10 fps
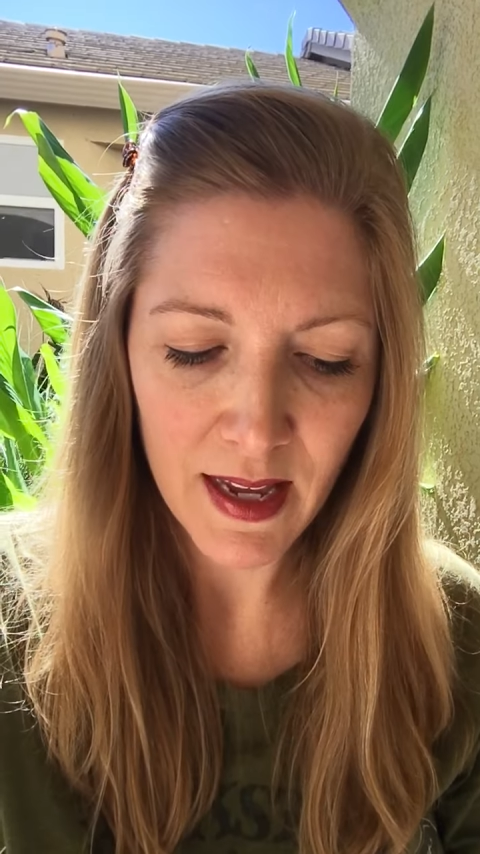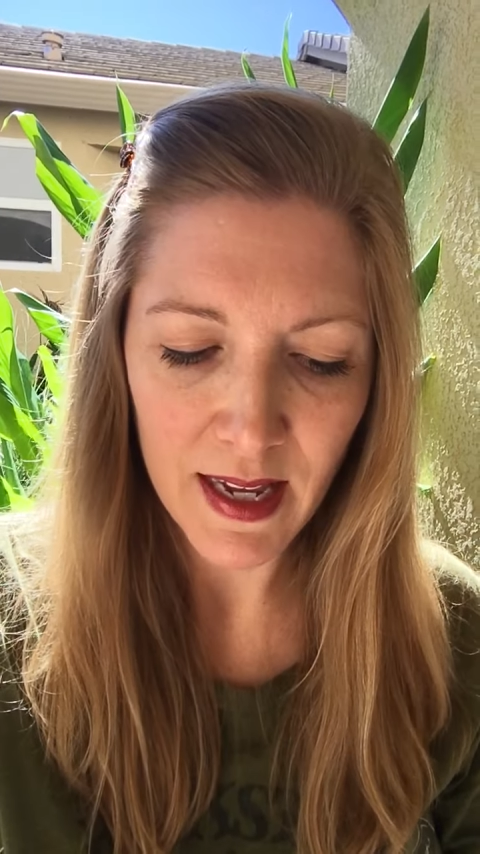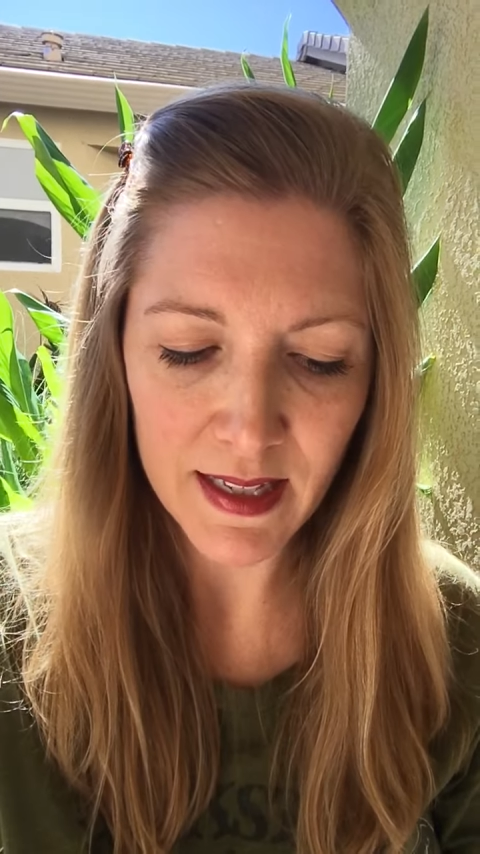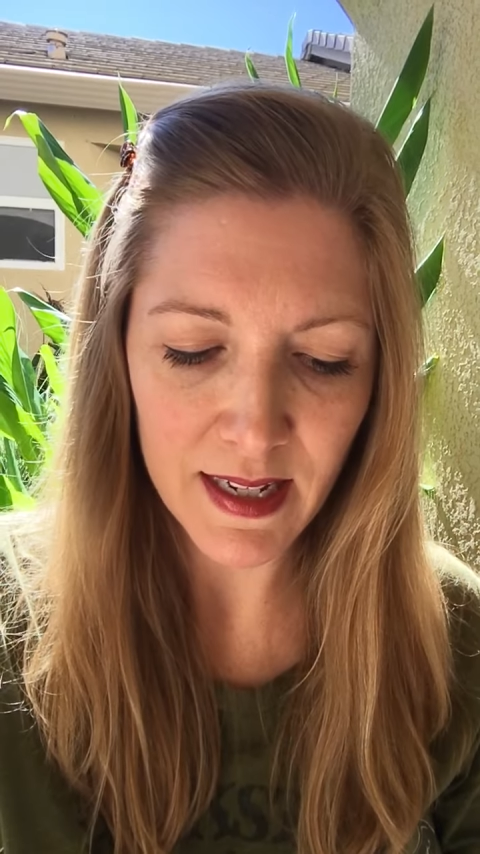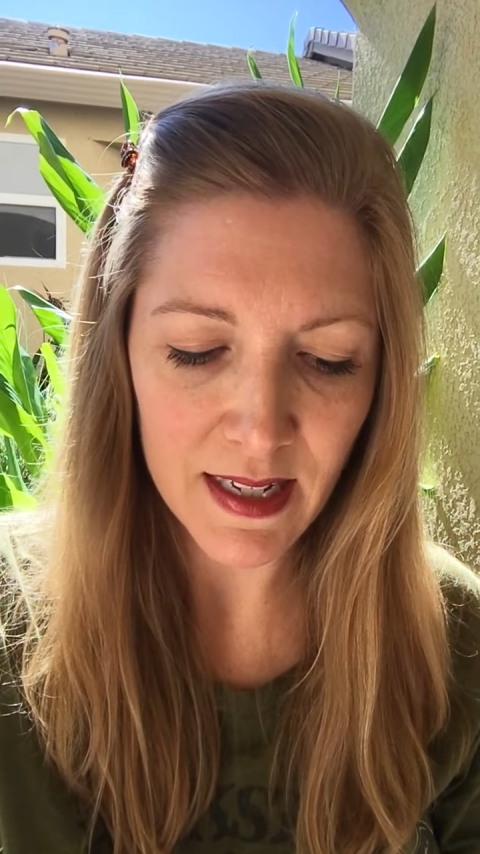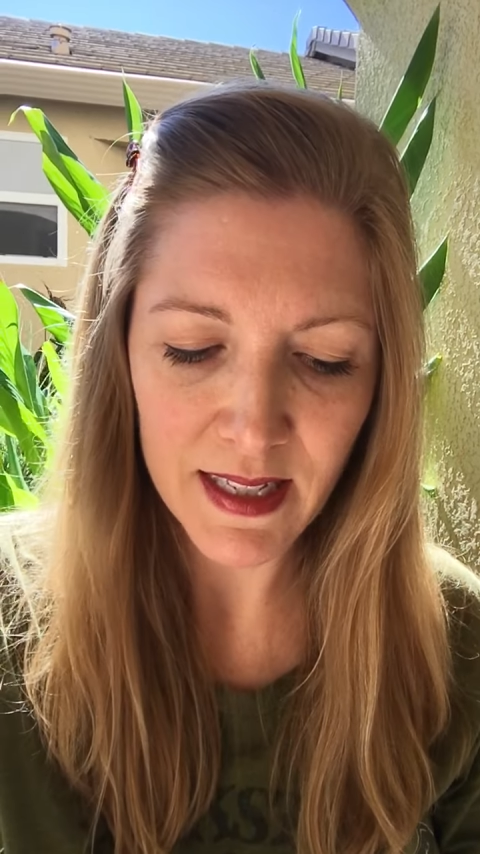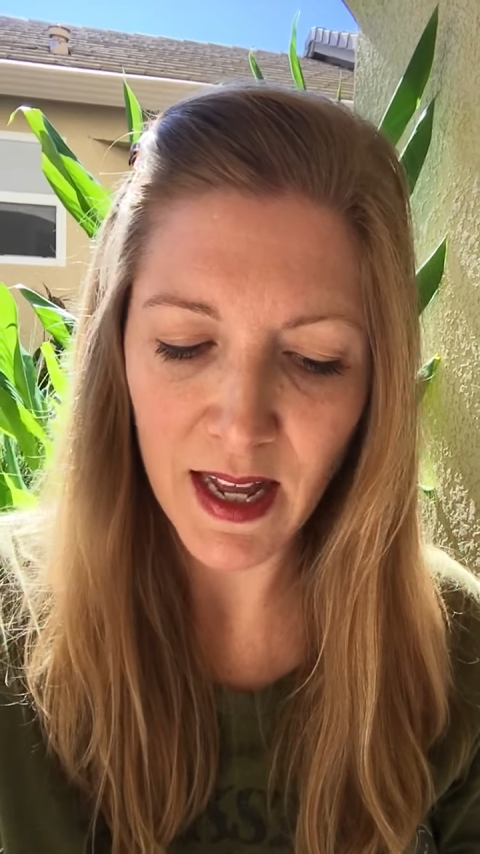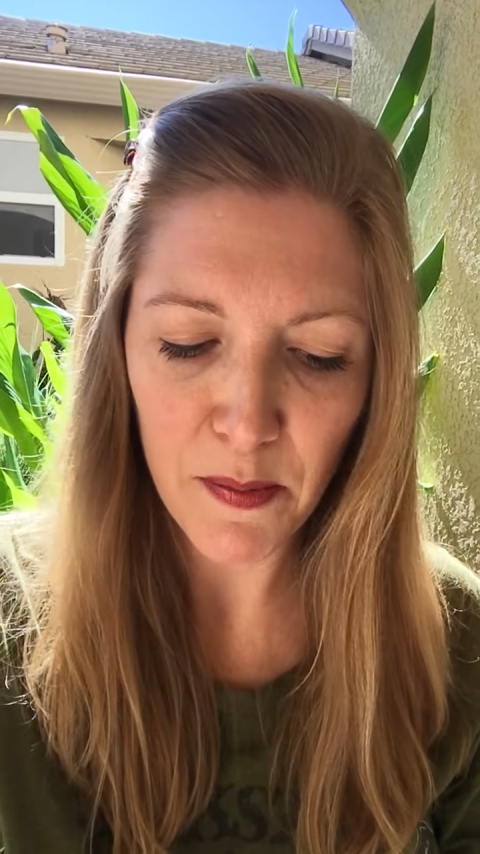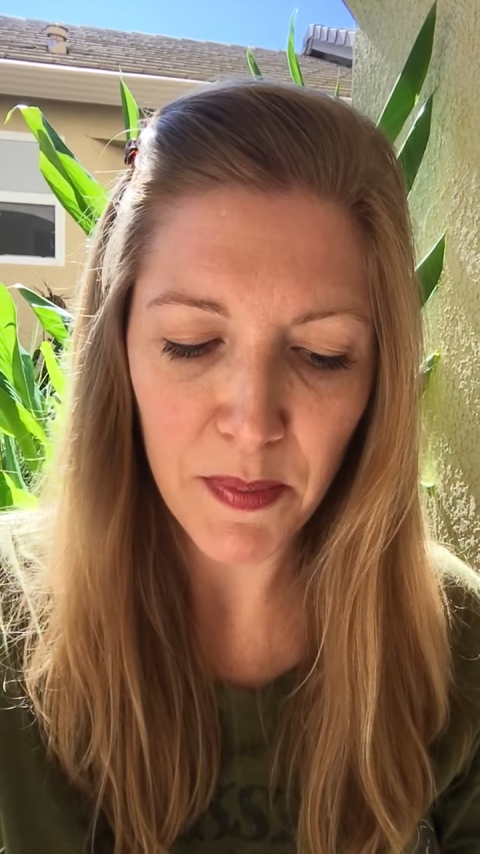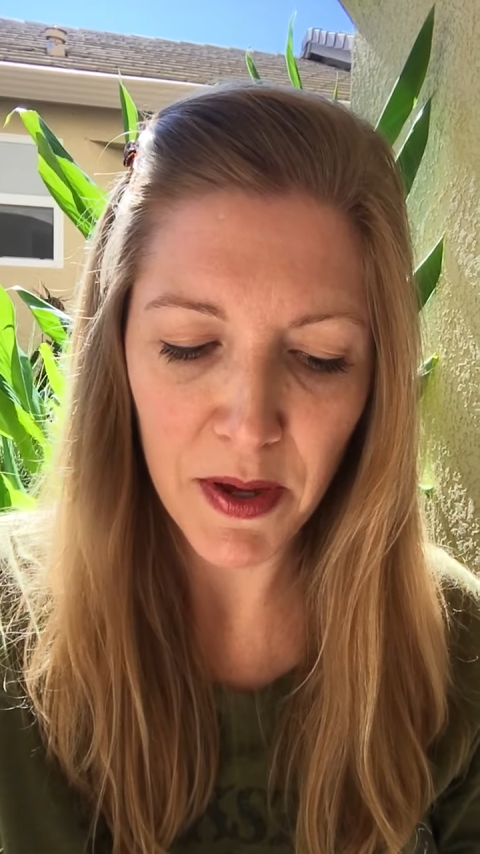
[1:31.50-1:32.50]
It does
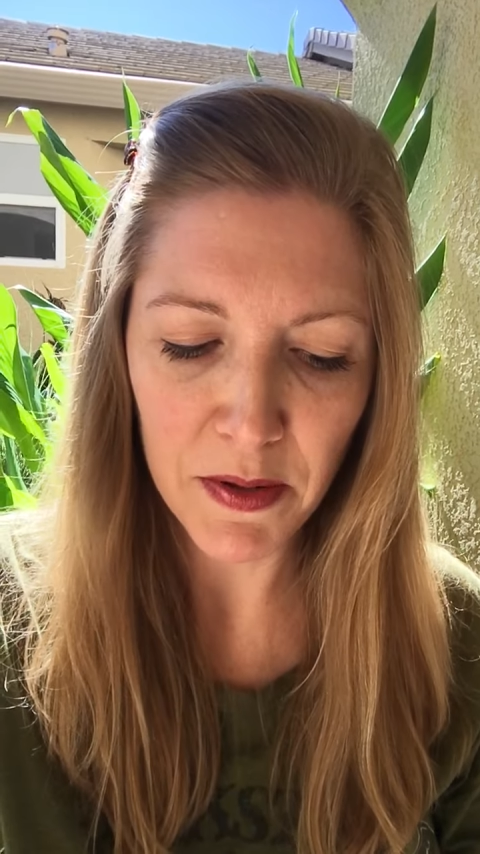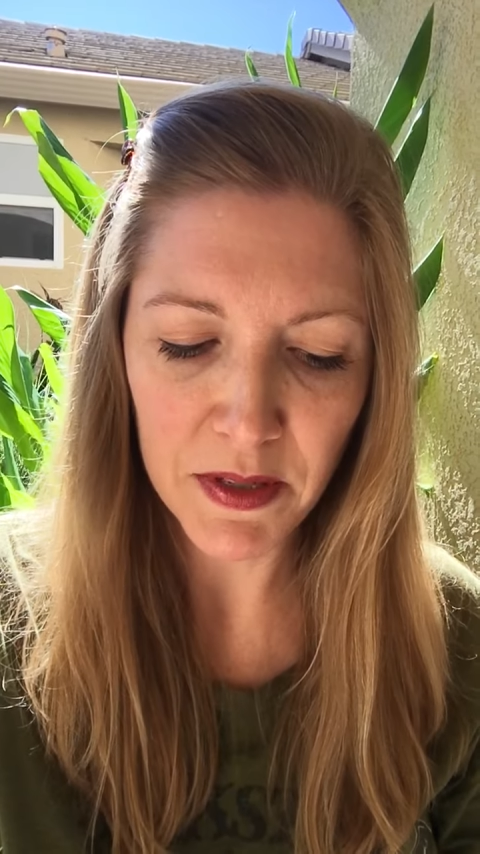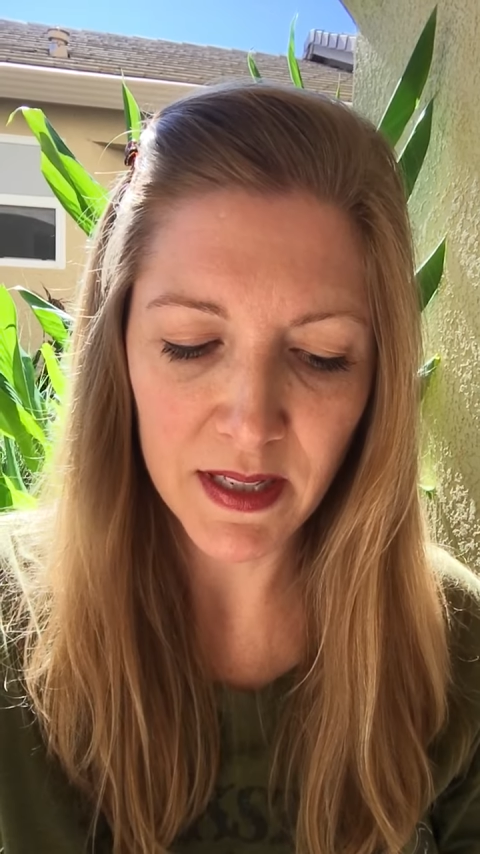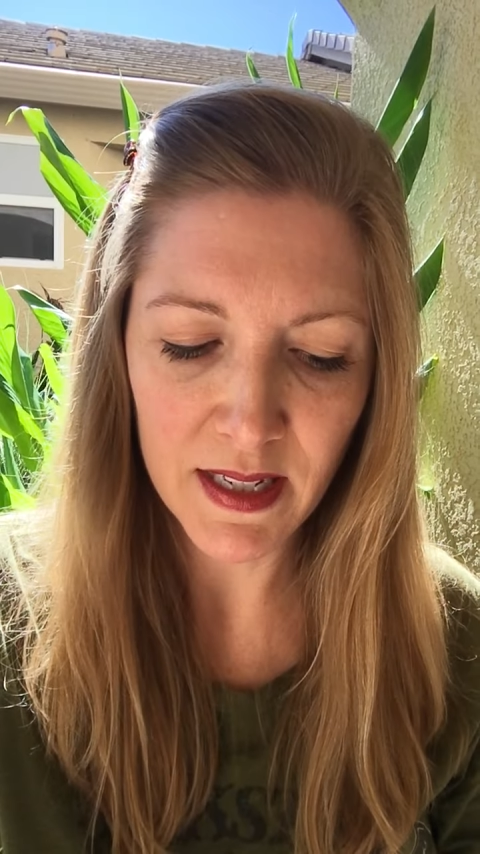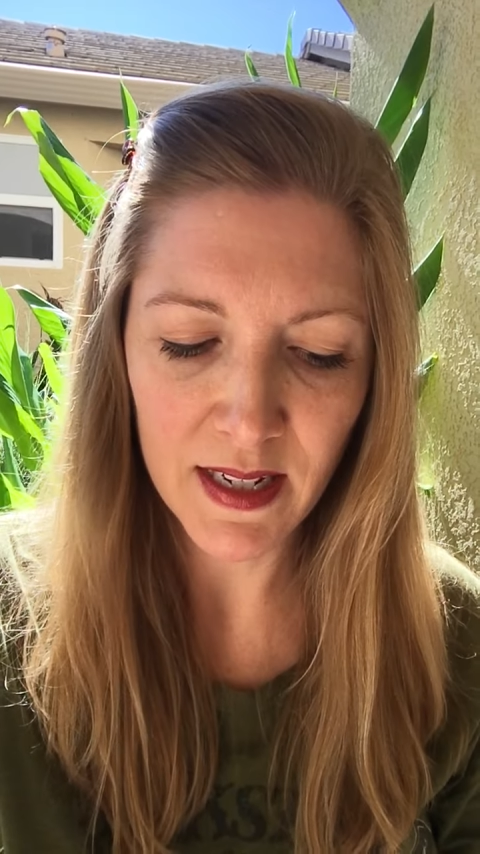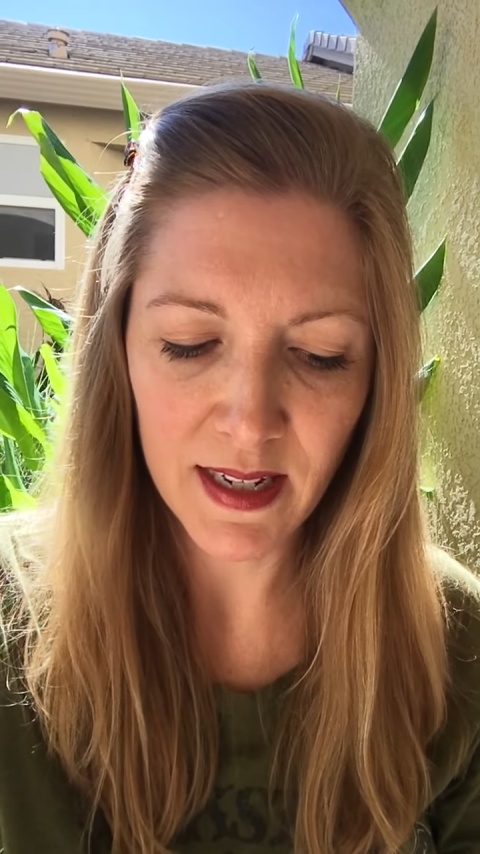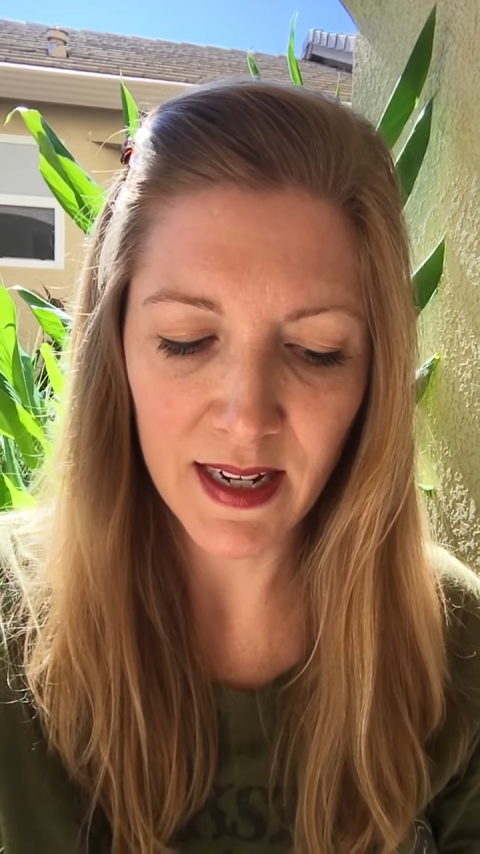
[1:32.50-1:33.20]
not boast.